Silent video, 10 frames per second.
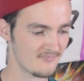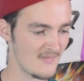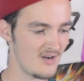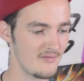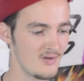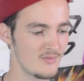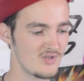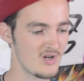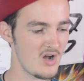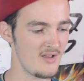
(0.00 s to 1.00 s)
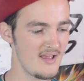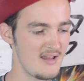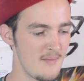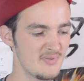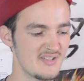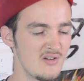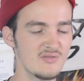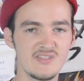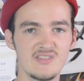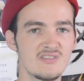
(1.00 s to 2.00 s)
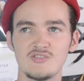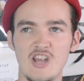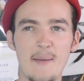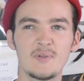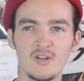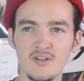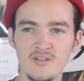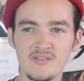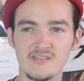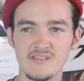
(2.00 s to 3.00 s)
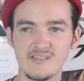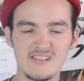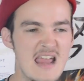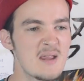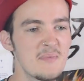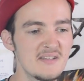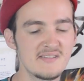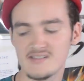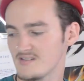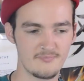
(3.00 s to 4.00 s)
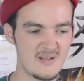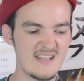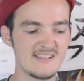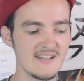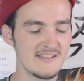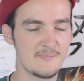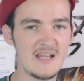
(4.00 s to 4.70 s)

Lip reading: I don't even know what you call it. Episodes, chapters, segments, pieces.